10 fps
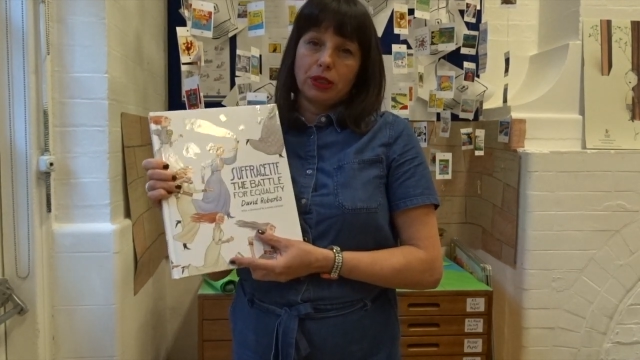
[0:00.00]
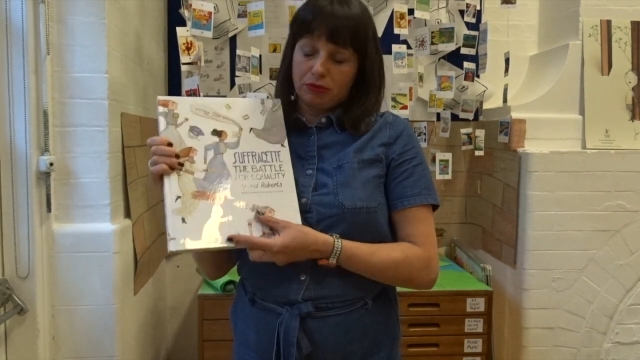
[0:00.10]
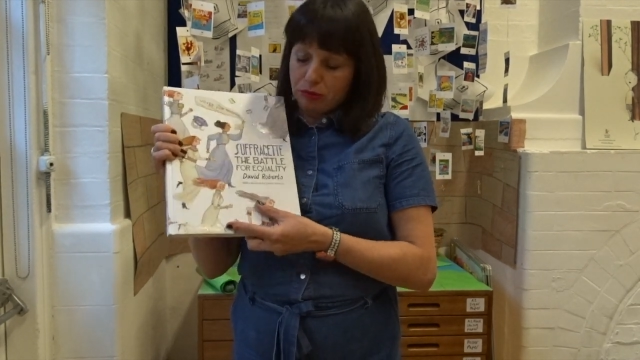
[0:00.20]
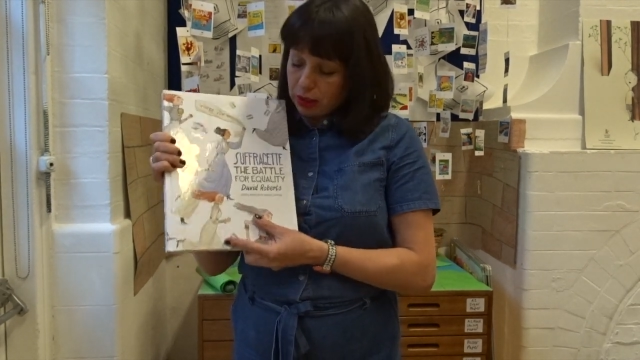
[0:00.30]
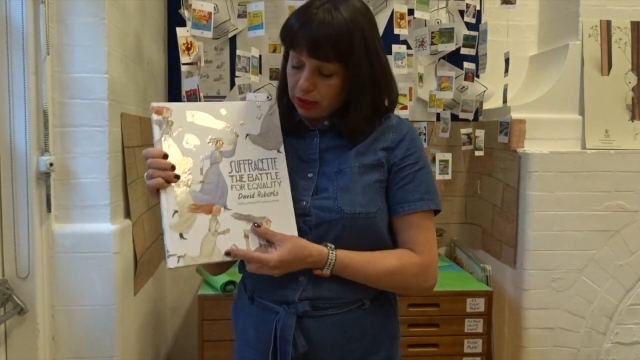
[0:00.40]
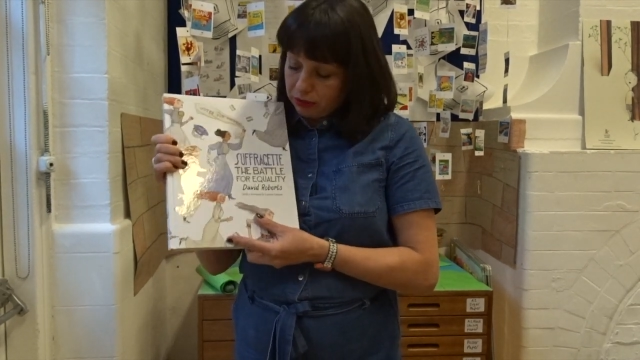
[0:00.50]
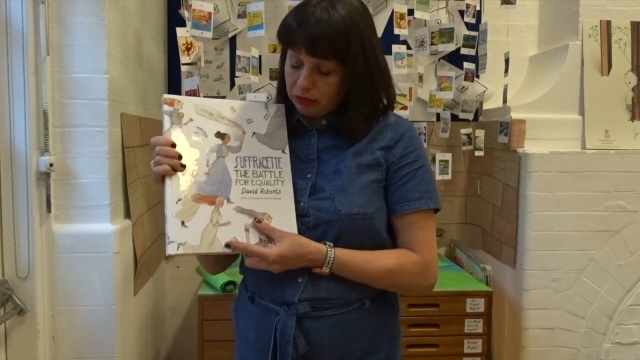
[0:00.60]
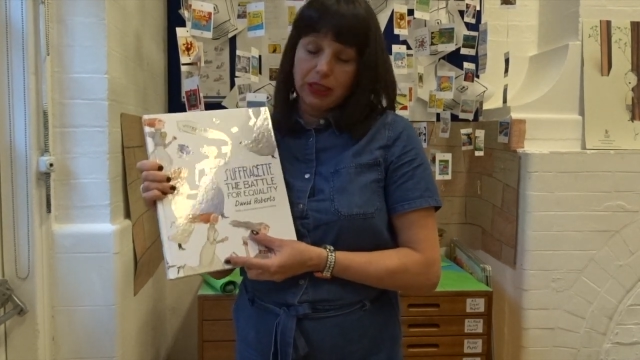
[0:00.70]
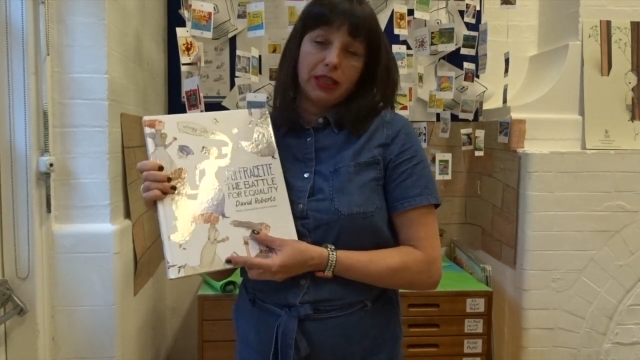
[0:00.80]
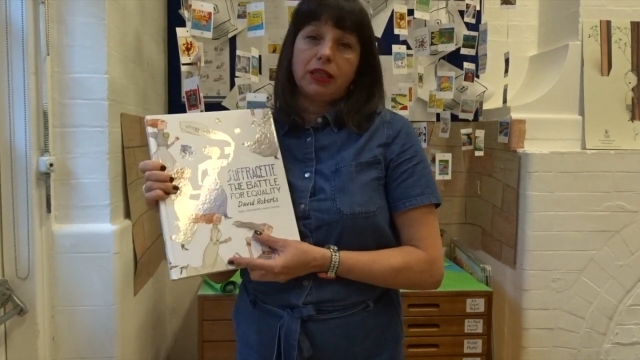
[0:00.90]
I
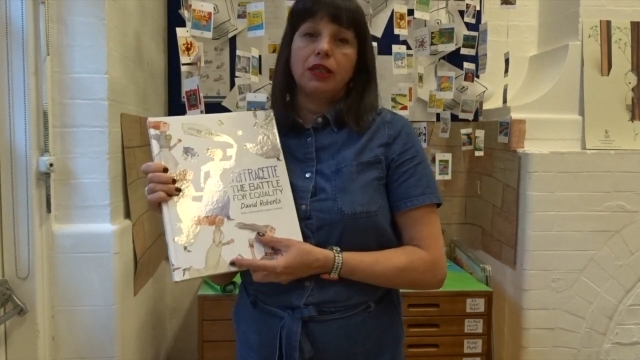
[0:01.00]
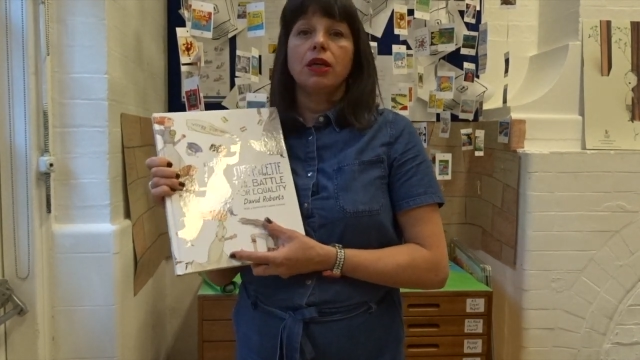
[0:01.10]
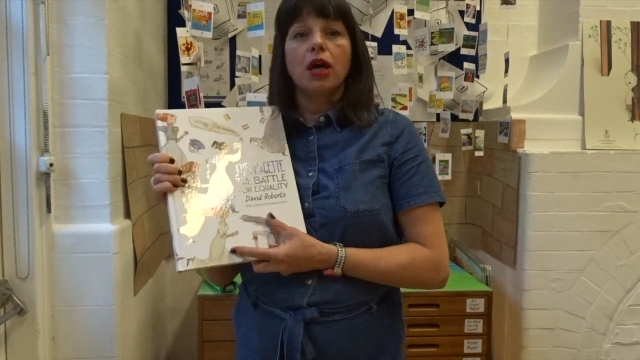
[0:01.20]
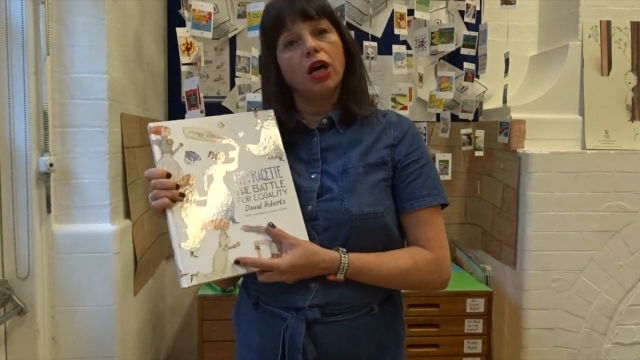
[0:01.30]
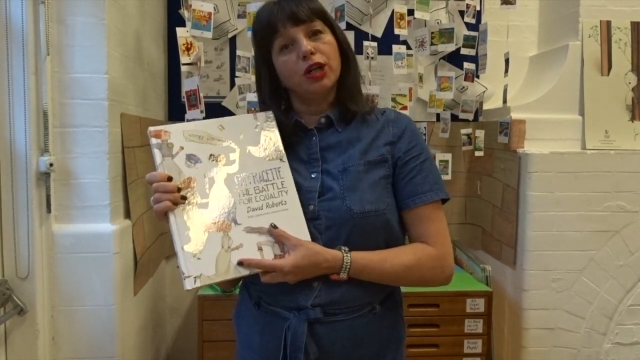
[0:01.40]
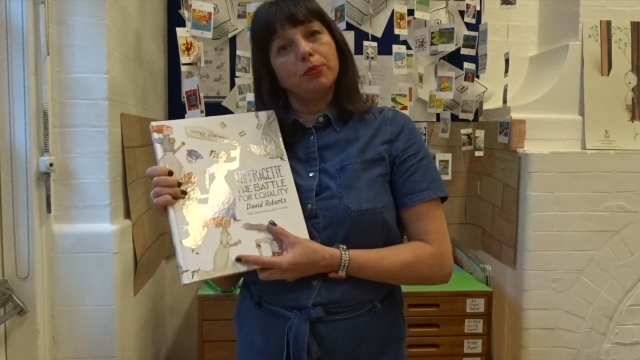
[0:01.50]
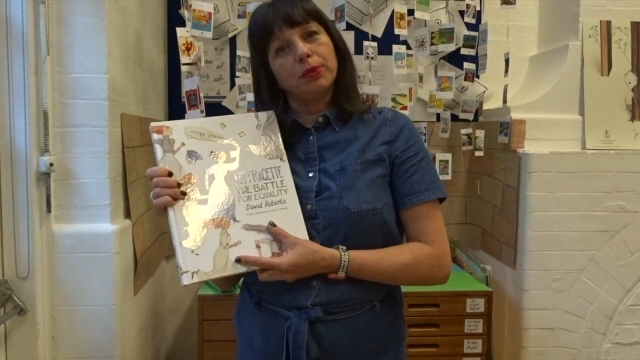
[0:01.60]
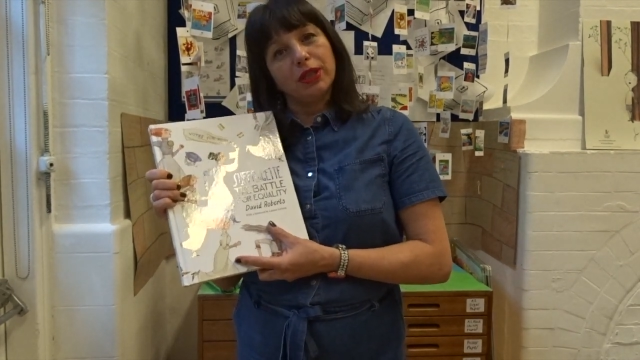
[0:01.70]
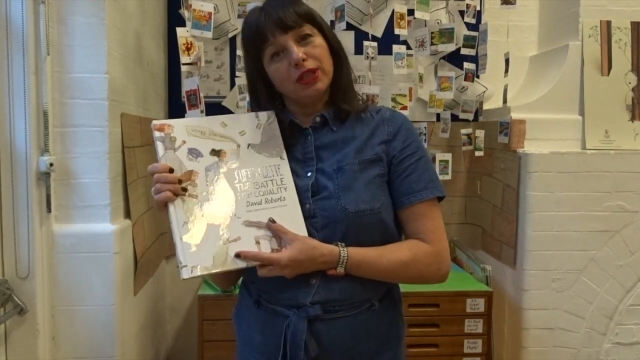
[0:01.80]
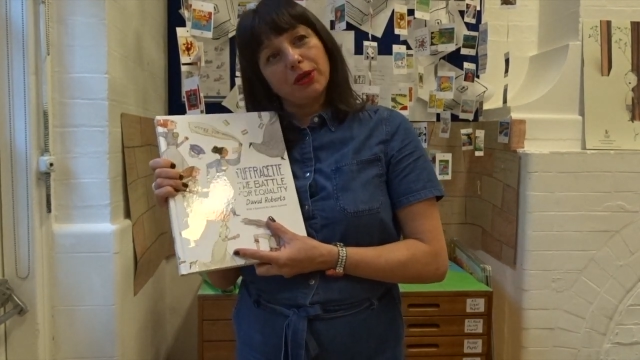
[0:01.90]
really hope
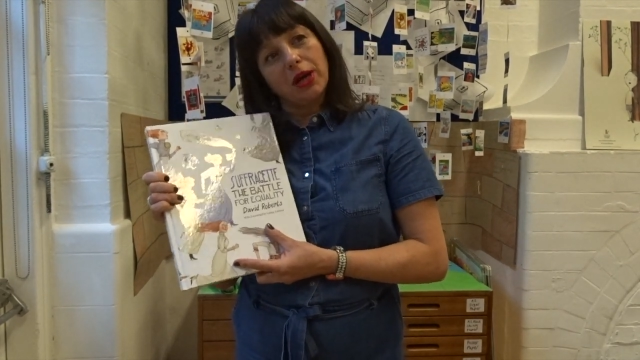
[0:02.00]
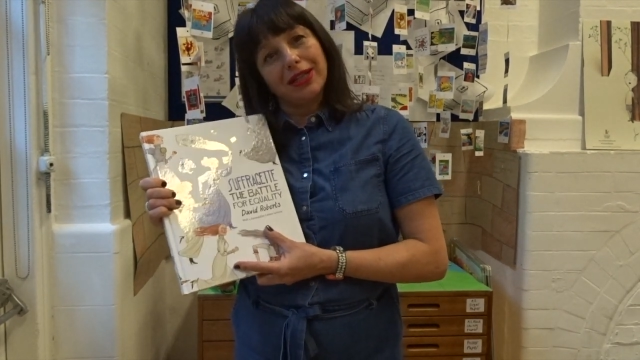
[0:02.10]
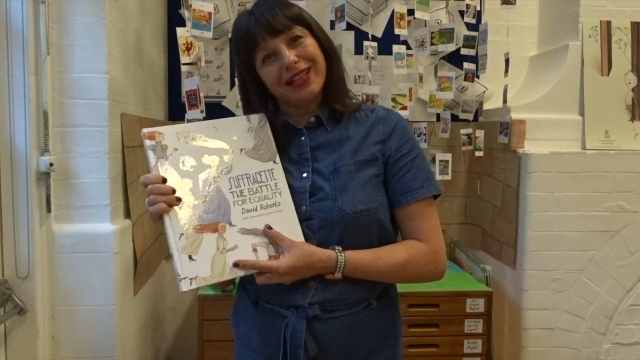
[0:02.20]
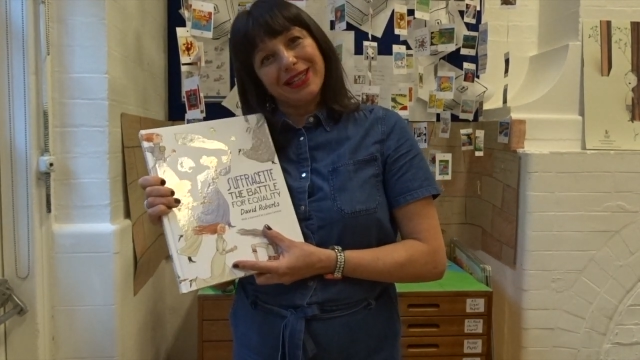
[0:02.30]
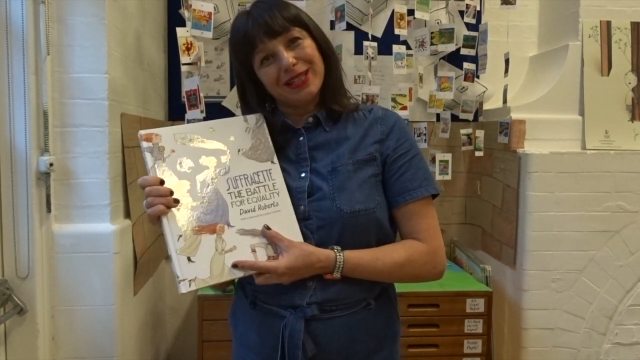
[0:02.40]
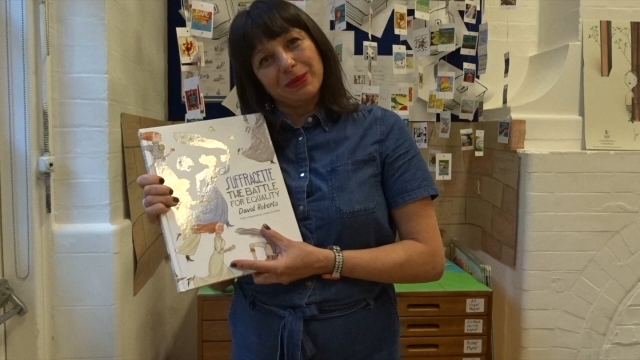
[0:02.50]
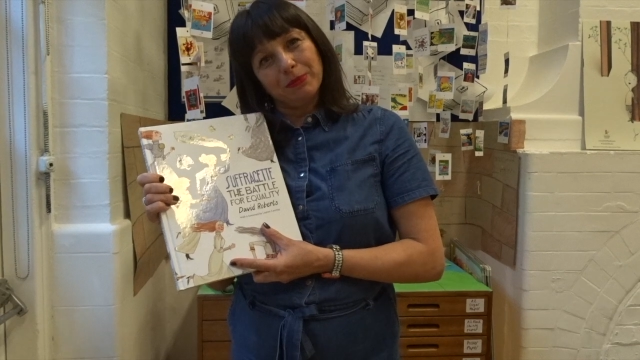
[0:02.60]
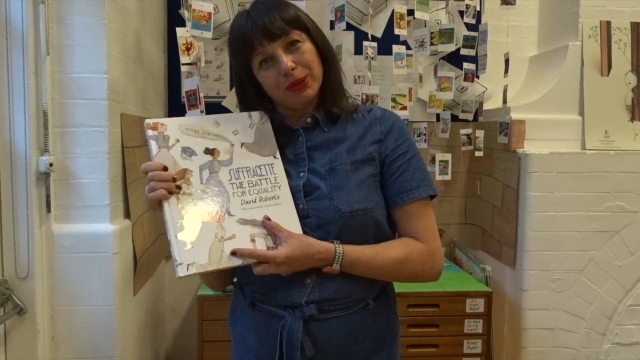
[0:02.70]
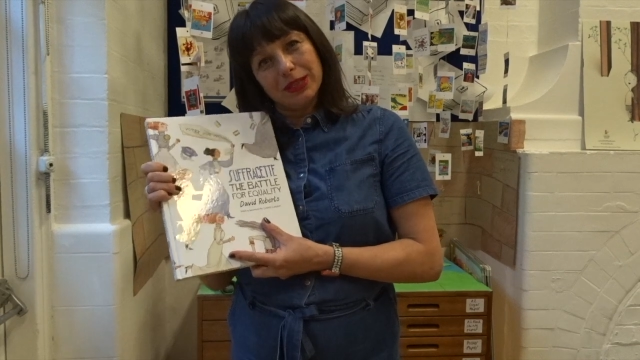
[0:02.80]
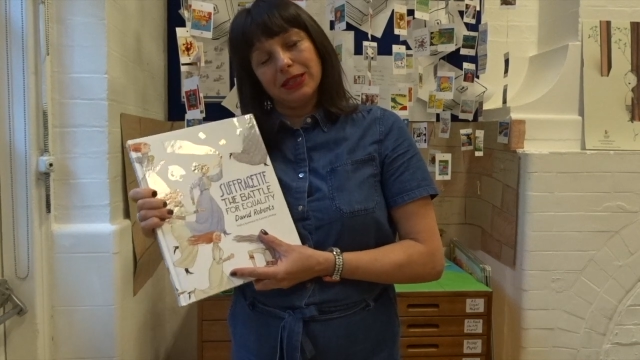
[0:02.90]
that you go out and get this and
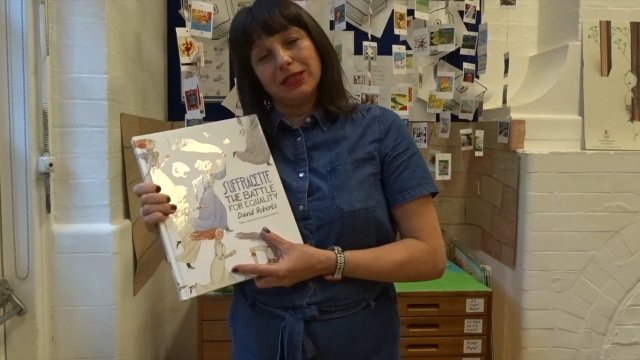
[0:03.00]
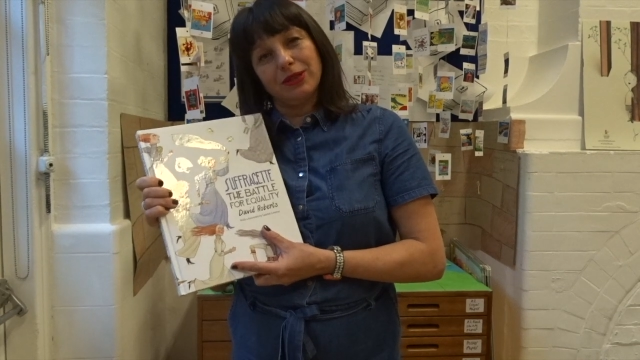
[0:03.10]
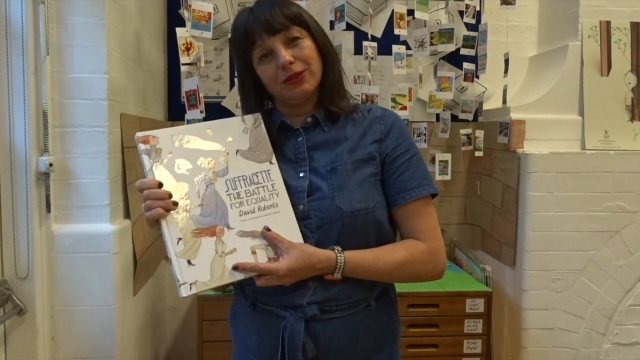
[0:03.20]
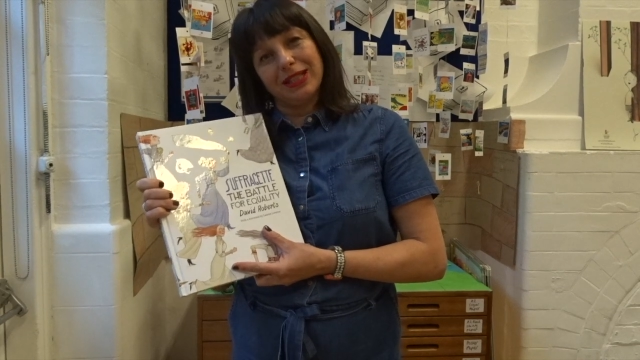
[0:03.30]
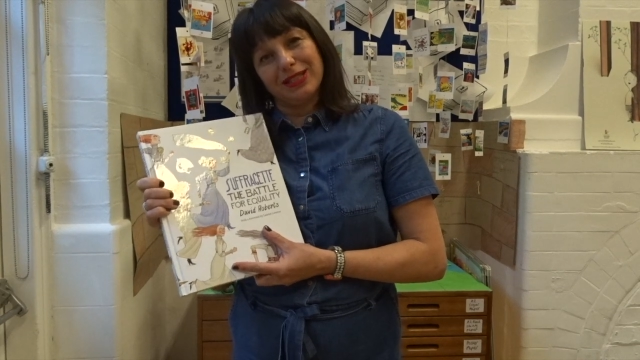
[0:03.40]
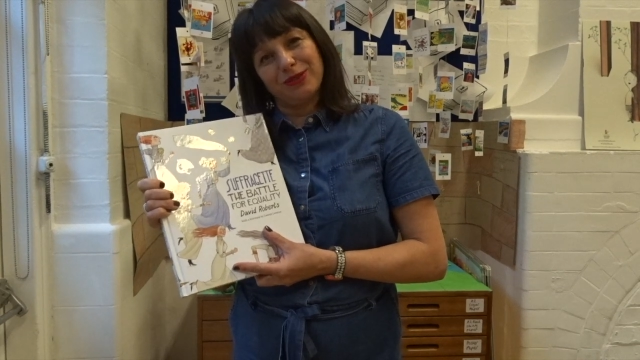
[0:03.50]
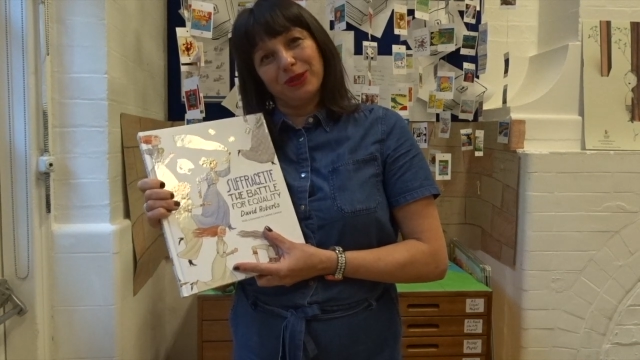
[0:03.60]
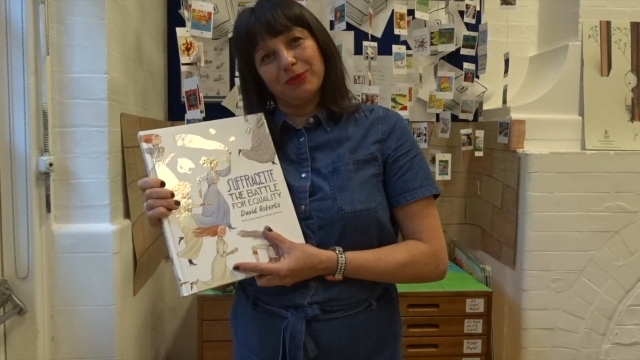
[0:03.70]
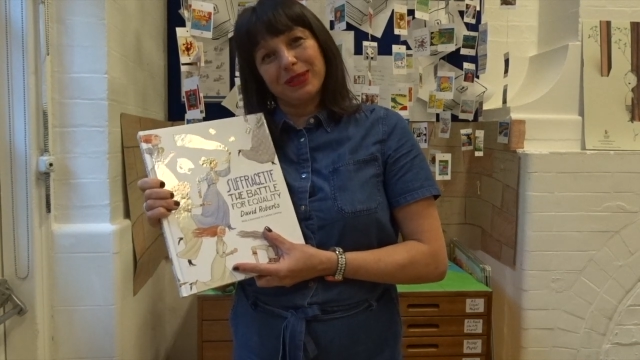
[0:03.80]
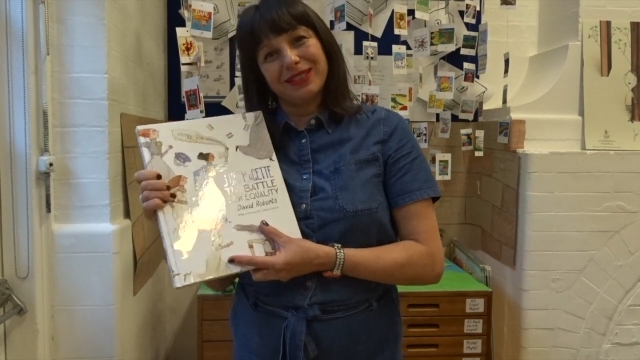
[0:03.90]
put this into your
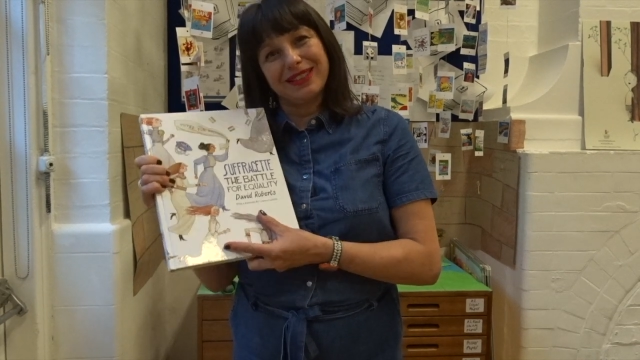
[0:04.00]
classrooms.